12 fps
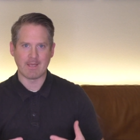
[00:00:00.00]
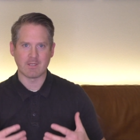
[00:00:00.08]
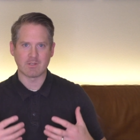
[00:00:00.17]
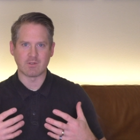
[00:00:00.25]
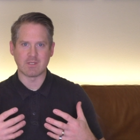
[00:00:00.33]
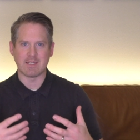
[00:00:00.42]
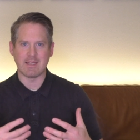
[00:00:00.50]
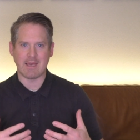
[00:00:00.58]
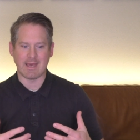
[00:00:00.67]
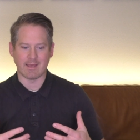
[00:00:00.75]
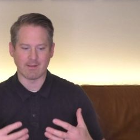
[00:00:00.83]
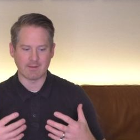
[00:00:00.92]
So
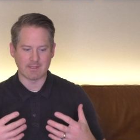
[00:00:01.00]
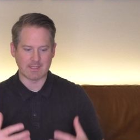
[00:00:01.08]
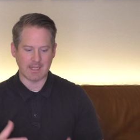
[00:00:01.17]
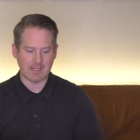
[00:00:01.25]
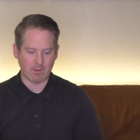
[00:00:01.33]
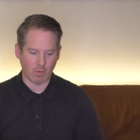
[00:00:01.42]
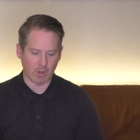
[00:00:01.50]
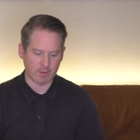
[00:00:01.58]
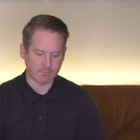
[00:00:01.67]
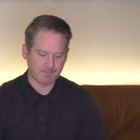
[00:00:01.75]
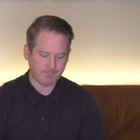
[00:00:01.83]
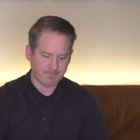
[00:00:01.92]
today, the daily
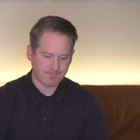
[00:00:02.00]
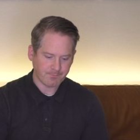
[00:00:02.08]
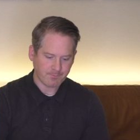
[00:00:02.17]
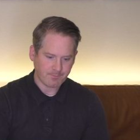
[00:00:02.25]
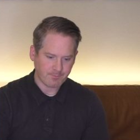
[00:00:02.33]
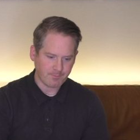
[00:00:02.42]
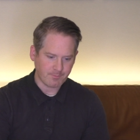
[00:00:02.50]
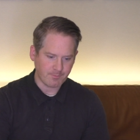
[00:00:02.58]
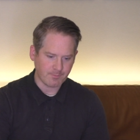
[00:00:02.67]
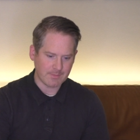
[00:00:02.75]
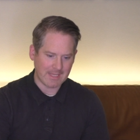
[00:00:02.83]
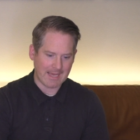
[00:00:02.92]
word
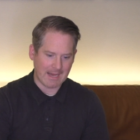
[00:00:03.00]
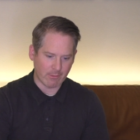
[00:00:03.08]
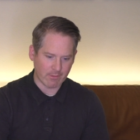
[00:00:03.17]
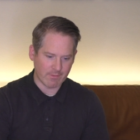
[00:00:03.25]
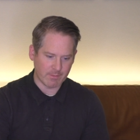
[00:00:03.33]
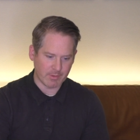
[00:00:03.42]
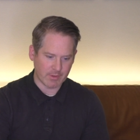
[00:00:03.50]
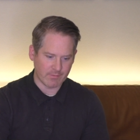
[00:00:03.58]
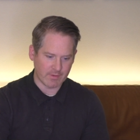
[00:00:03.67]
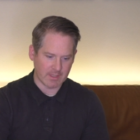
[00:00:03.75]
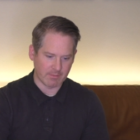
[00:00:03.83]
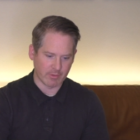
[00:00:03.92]
out of the book of
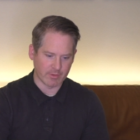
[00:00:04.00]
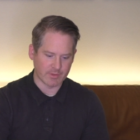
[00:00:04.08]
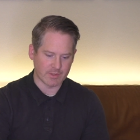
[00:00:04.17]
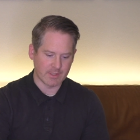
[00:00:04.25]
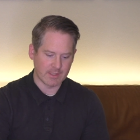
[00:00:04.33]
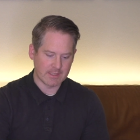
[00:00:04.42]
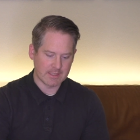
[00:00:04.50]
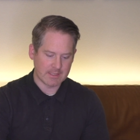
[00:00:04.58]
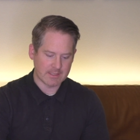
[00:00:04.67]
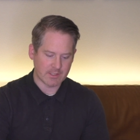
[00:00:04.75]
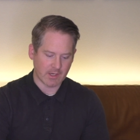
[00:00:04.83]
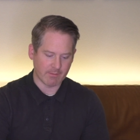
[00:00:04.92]
Hebrews
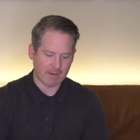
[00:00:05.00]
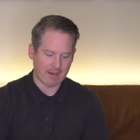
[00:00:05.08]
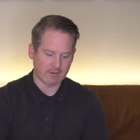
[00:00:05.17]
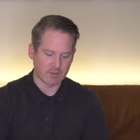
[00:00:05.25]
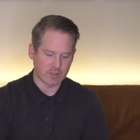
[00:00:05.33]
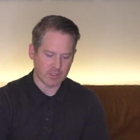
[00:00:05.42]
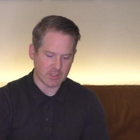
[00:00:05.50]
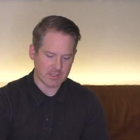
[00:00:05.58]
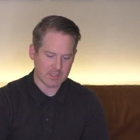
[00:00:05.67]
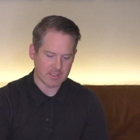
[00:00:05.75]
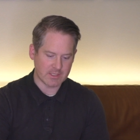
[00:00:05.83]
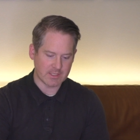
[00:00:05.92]
is talking about how
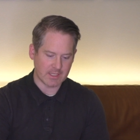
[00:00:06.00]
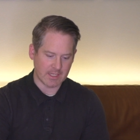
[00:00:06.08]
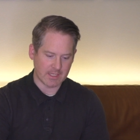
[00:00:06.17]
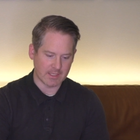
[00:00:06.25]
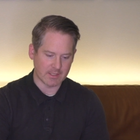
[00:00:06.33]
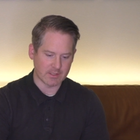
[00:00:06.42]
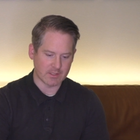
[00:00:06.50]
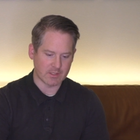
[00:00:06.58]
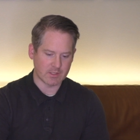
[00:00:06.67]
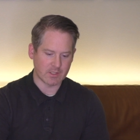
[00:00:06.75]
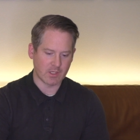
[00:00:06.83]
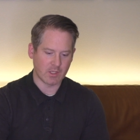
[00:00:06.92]
Jesus
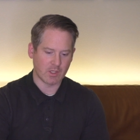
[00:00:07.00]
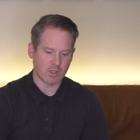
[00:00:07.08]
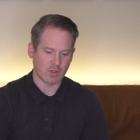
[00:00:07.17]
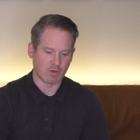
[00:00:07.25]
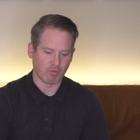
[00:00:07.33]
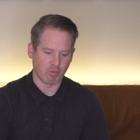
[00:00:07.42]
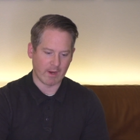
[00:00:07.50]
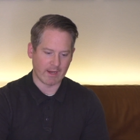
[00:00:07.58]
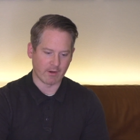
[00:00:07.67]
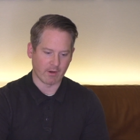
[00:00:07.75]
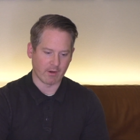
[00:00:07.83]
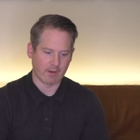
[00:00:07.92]
is
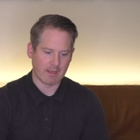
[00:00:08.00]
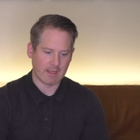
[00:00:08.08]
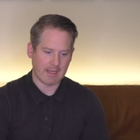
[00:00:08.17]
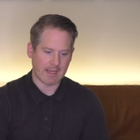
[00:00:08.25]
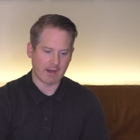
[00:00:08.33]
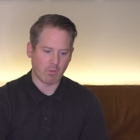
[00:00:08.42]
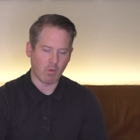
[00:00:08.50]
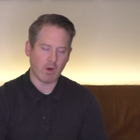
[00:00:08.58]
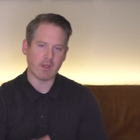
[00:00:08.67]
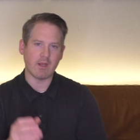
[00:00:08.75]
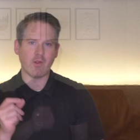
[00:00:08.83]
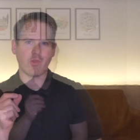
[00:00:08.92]
greater. And I want you to